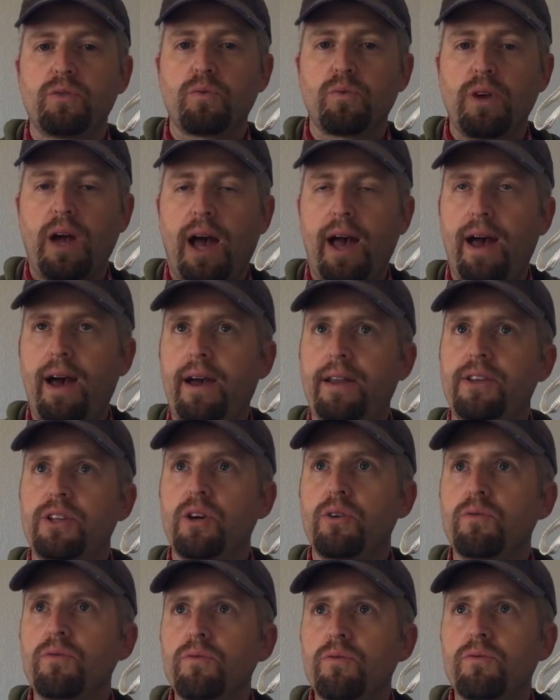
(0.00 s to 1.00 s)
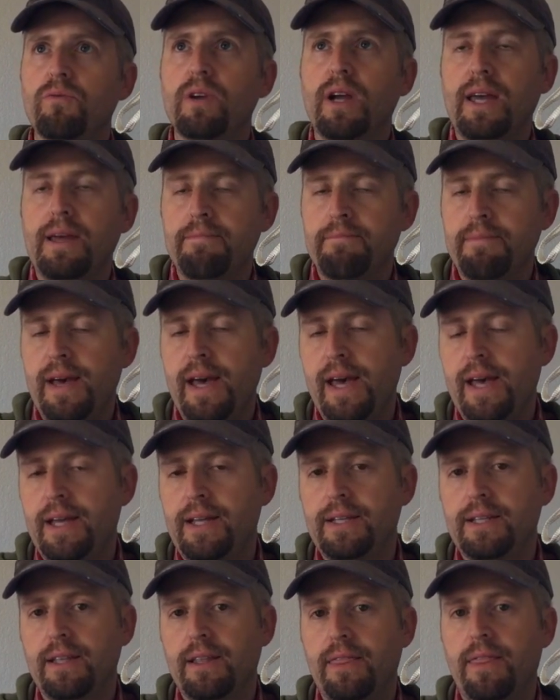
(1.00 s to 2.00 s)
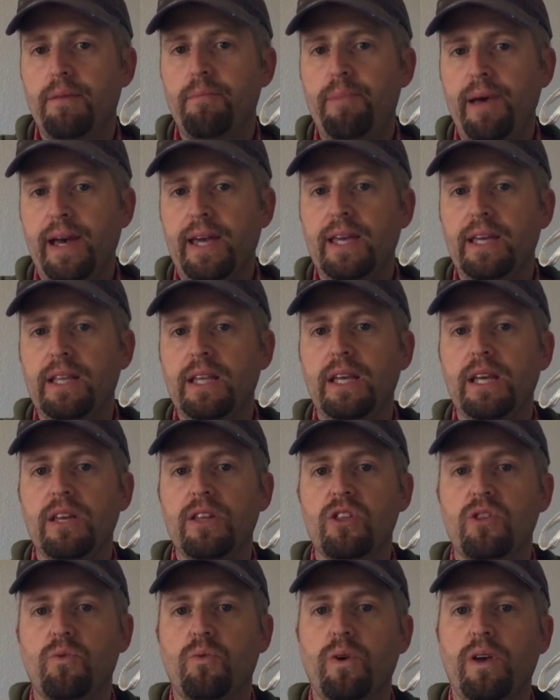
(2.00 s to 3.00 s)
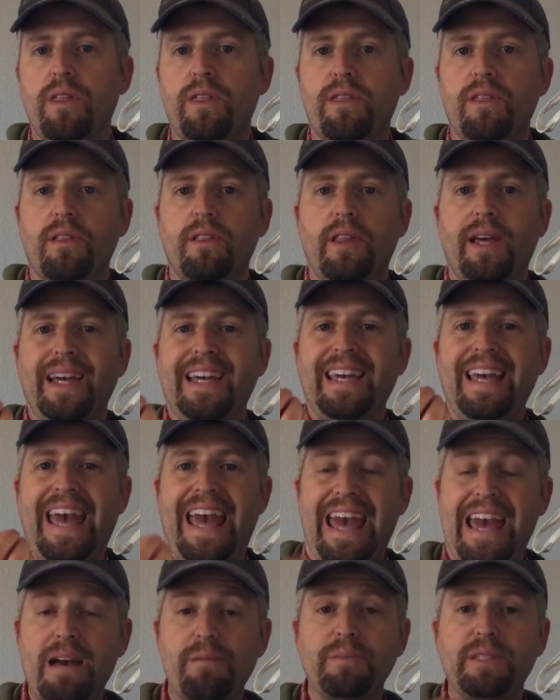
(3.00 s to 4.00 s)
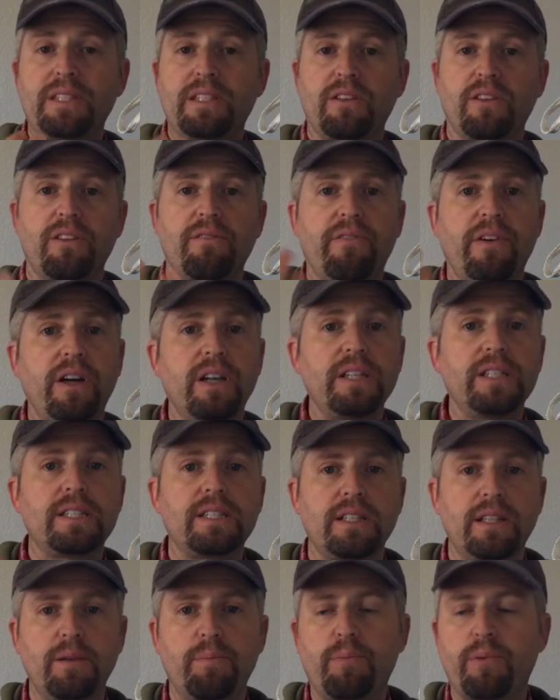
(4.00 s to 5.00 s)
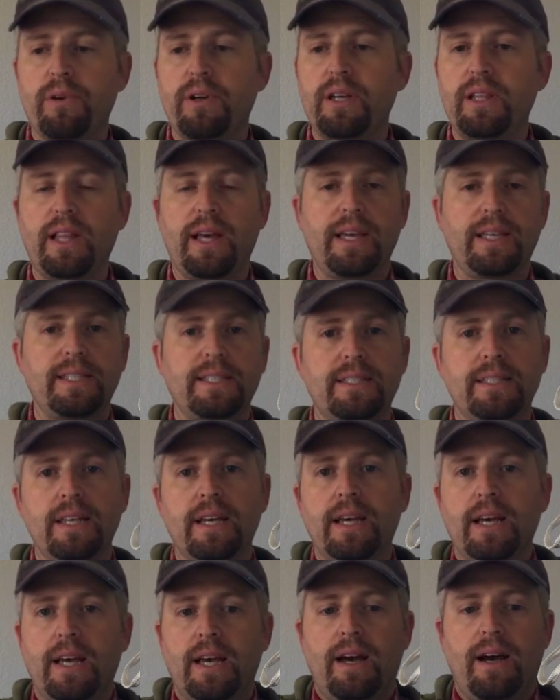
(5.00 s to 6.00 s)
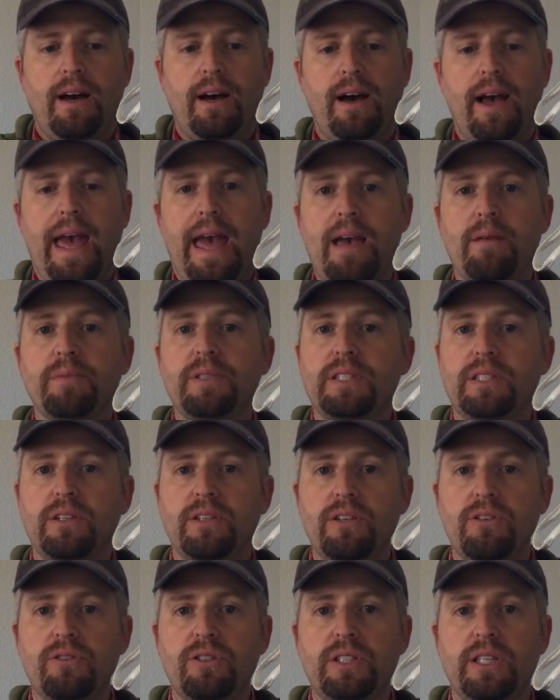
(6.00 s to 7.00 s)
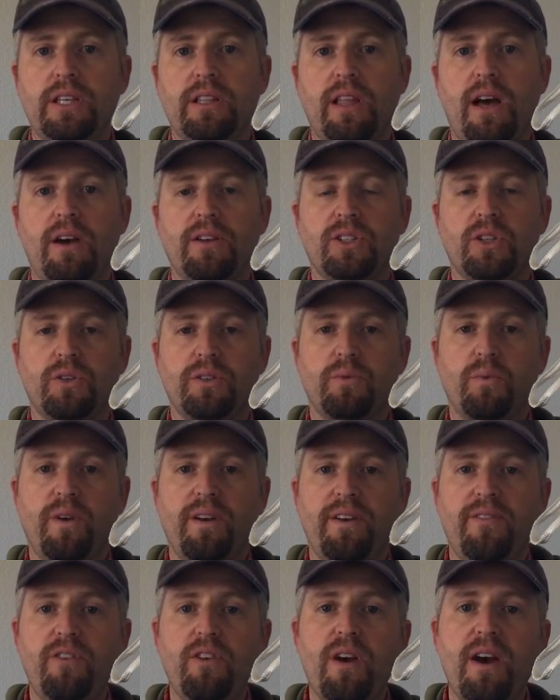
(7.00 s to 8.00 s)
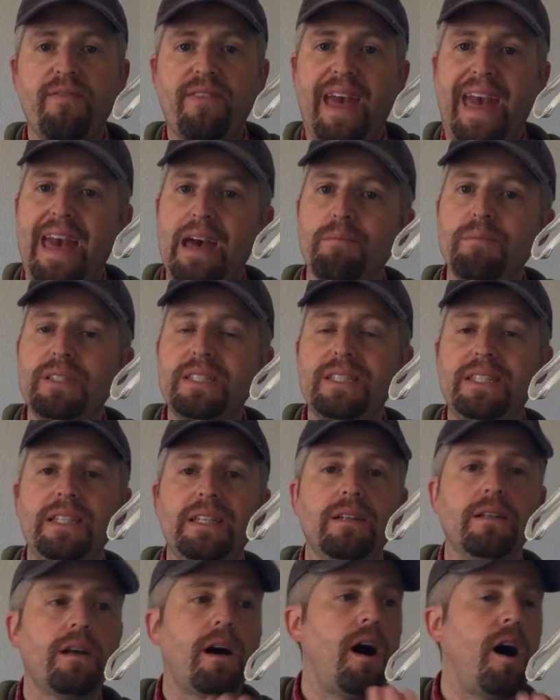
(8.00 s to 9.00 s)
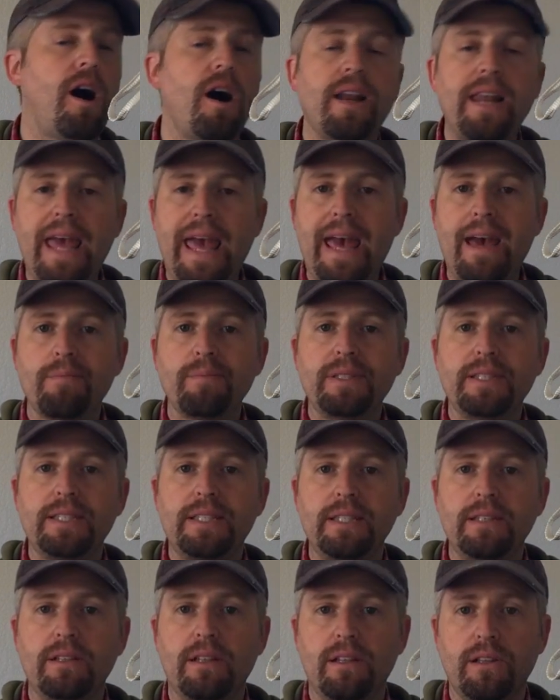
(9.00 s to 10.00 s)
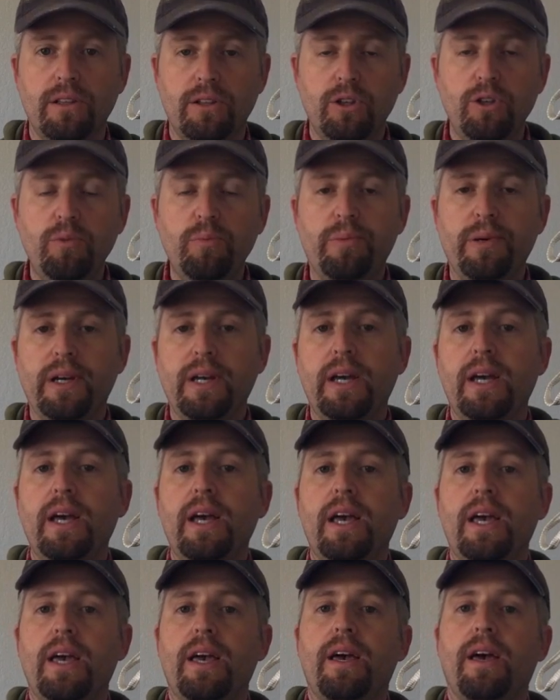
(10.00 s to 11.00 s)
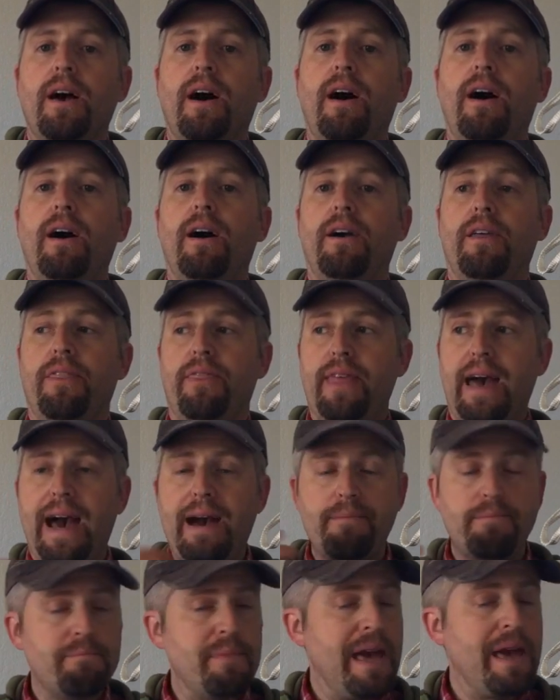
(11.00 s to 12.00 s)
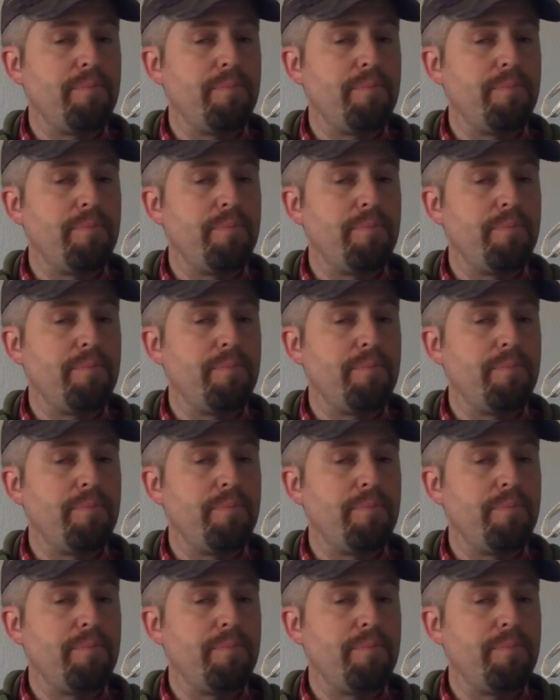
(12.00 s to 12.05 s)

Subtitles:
I don't recommend the Becket hitch with like Amsteel, the very slippery like Amsteel you see a lot. So if you have Amsteel loop, that may